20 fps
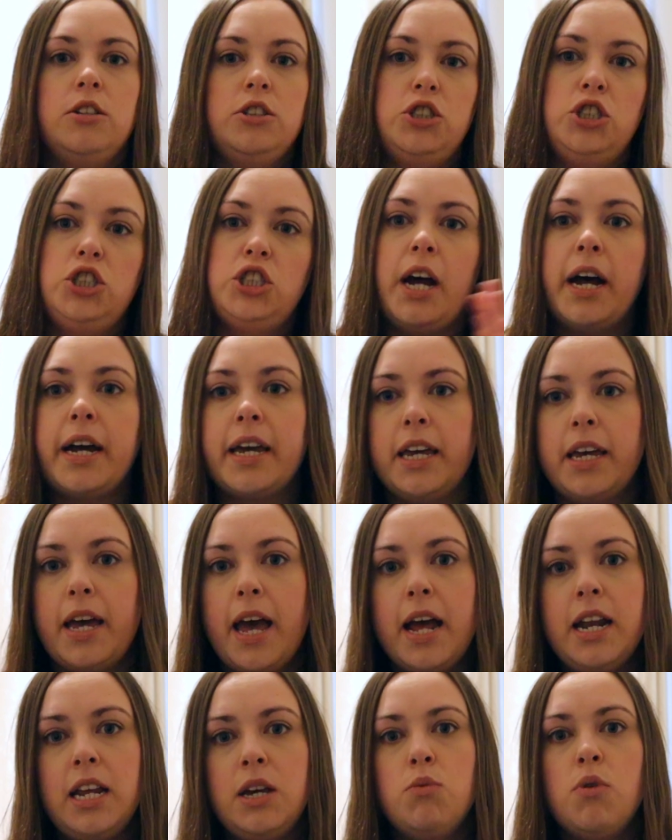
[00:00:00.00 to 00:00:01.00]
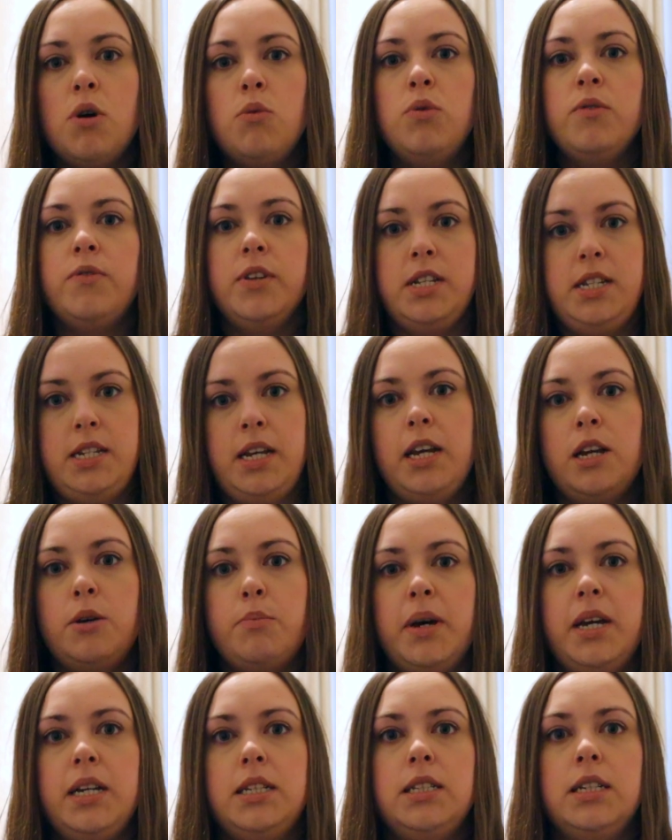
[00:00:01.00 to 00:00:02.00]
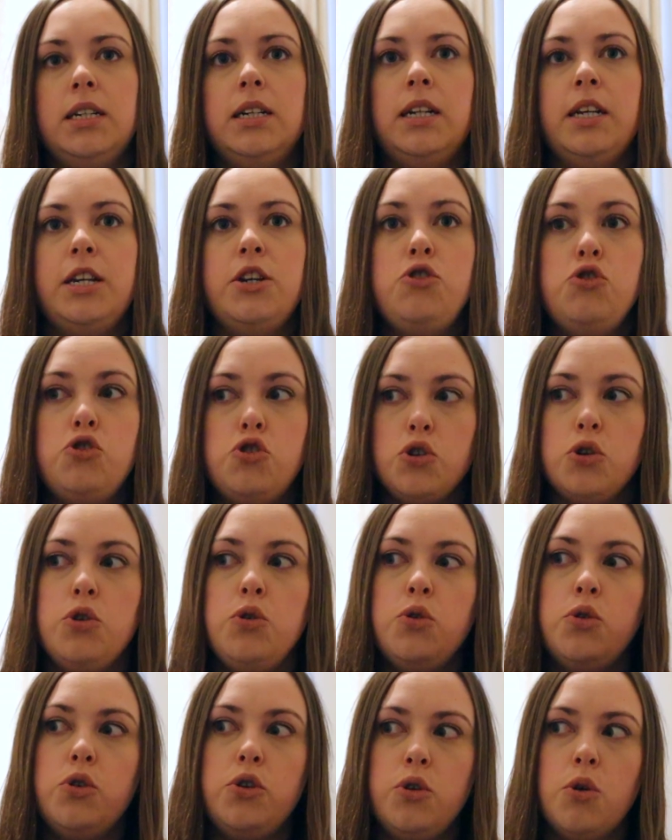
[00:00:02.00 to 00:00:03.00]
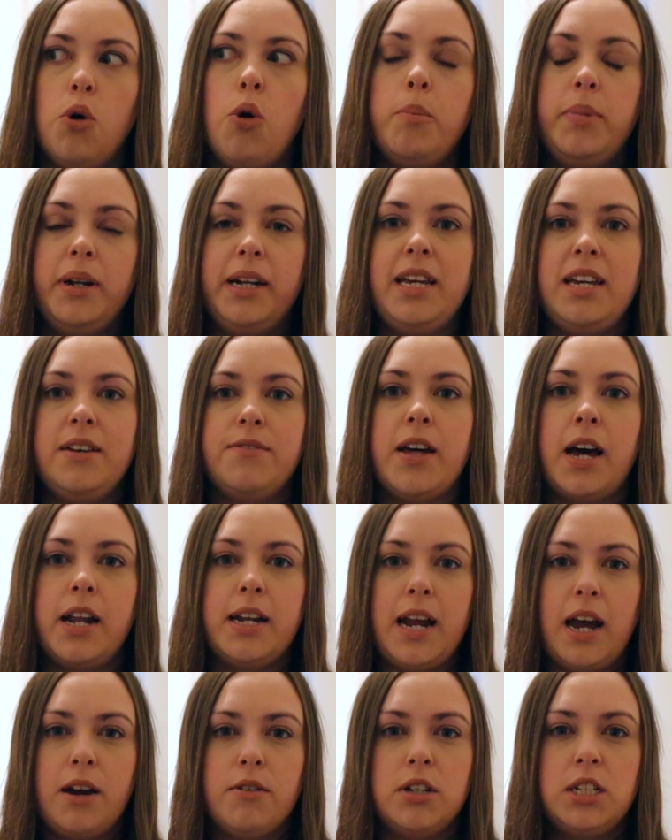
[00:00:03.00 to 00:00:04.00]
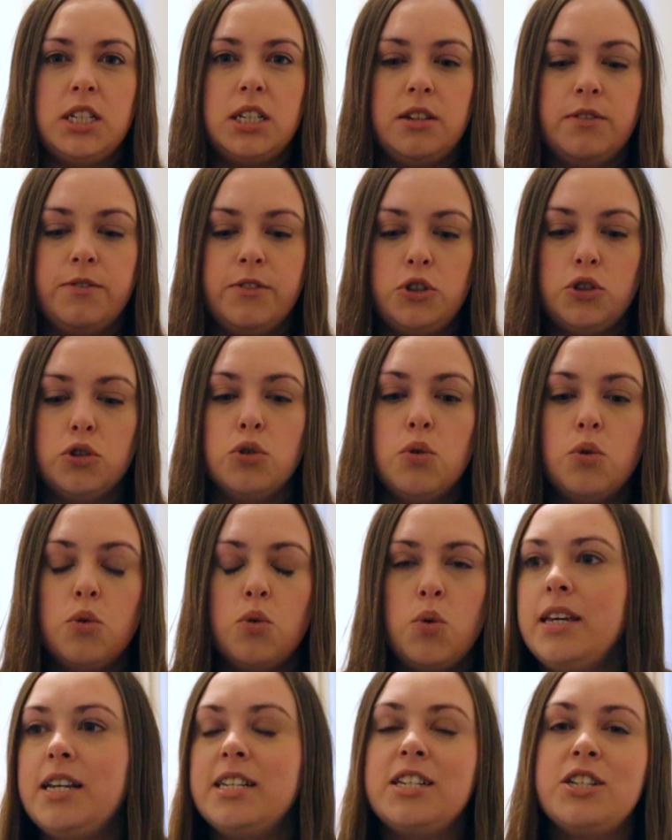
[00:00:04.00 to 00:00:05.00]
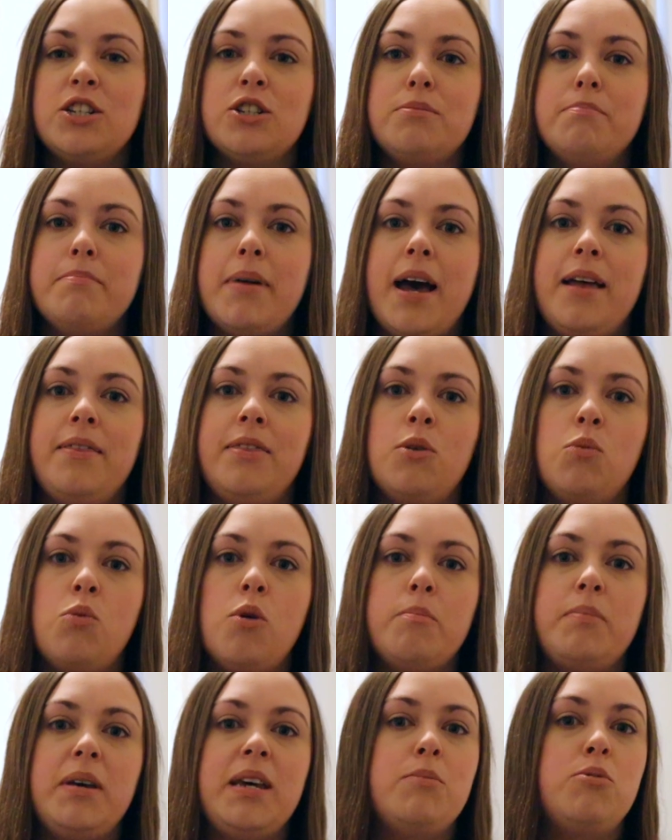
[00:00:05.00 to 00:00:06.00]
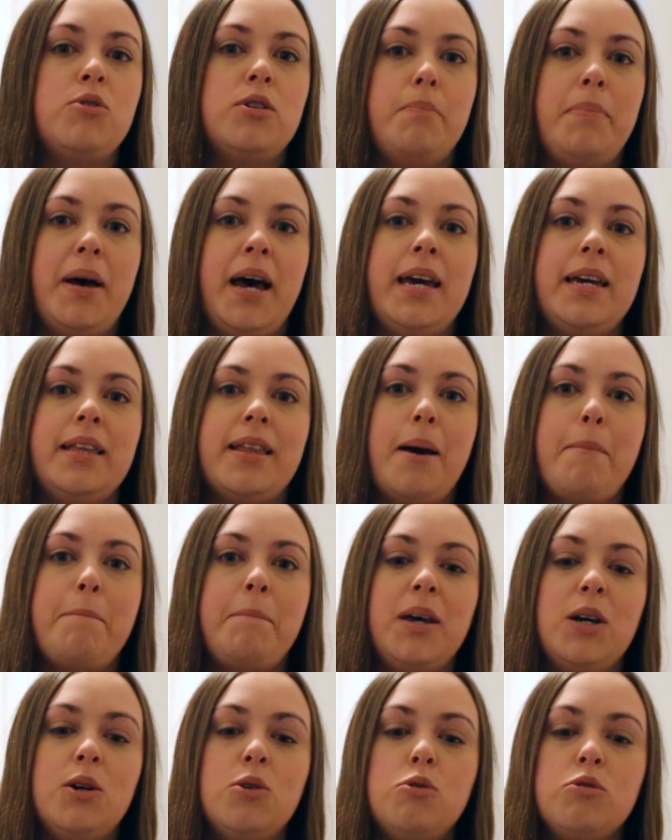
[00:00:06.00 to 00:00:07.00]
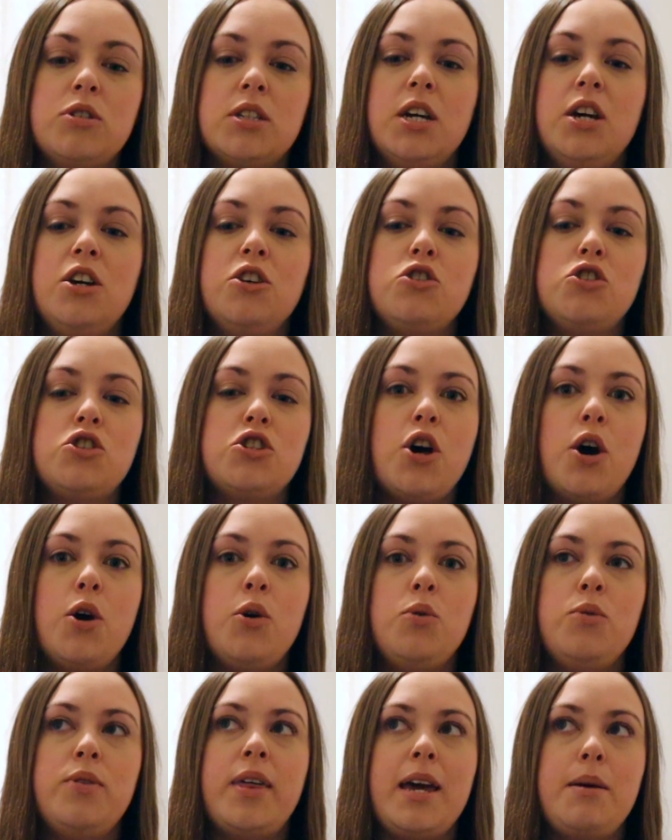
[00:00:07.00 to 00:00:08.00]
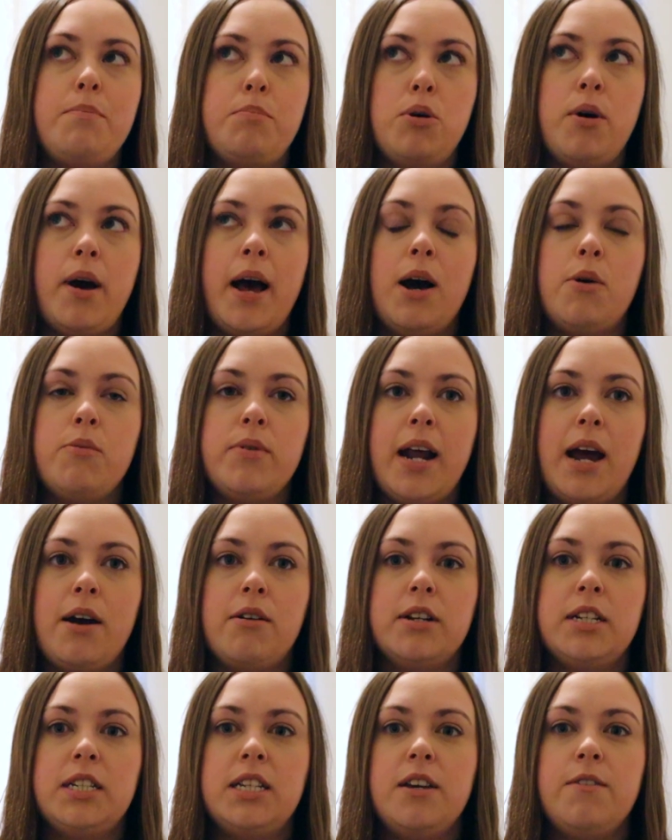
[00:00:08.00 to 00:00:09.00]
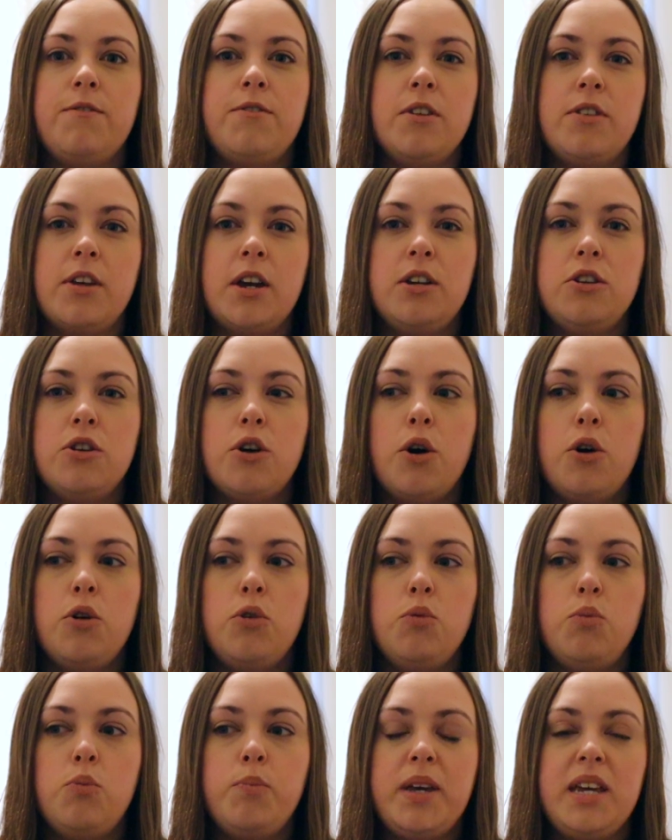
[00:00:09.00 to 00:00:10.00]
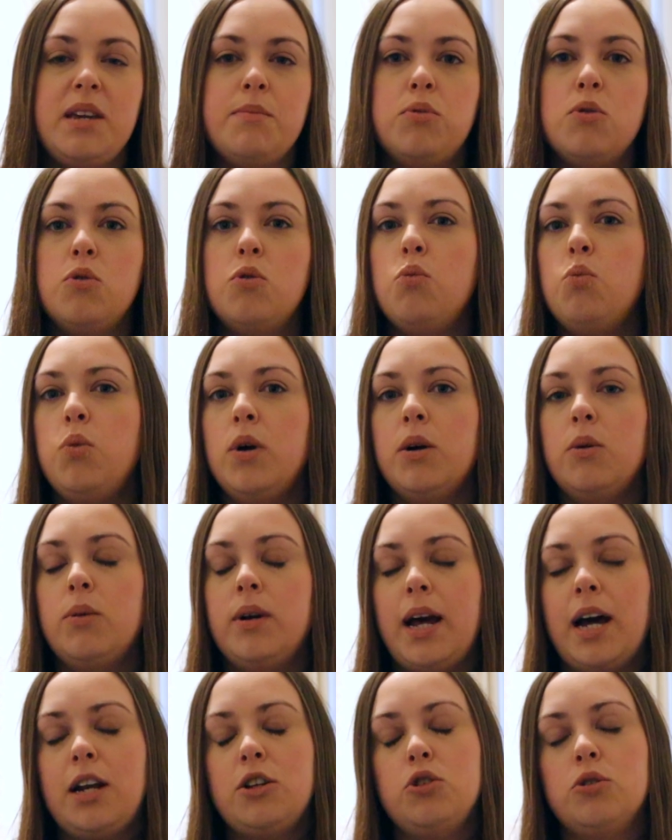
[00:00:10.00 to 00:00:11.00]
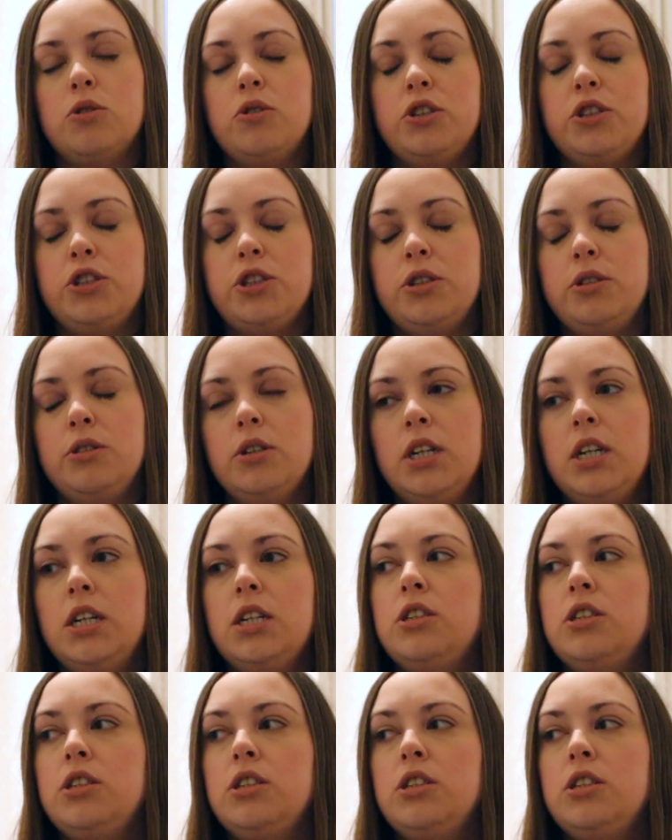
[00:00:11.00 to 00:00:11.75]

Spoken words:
shagging anyone with a dick, basically. Do not believe that narrative at all. These are just men that want people to pay their bills, so they put out narrative that they know people will latch onto.